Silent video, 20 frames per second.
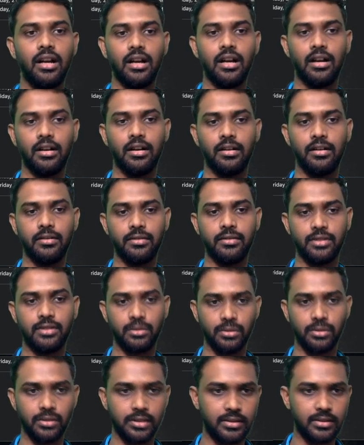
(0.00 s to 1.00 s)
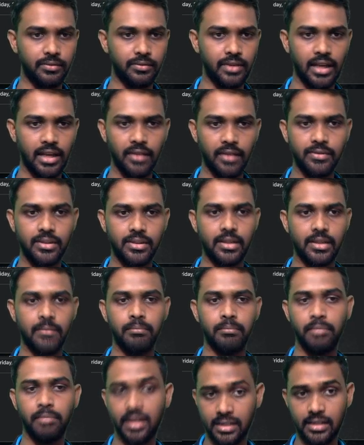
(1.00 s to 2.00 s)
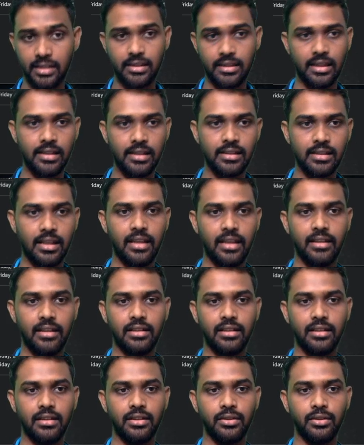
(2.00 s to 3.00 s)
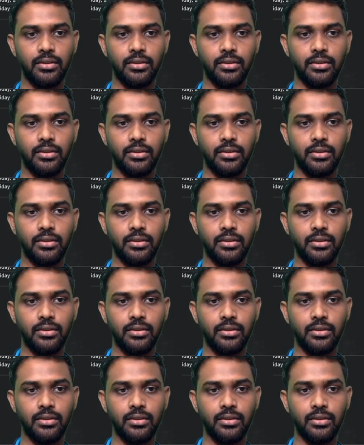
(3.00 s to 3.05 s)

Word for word: Uh, so we have some basic things like uh,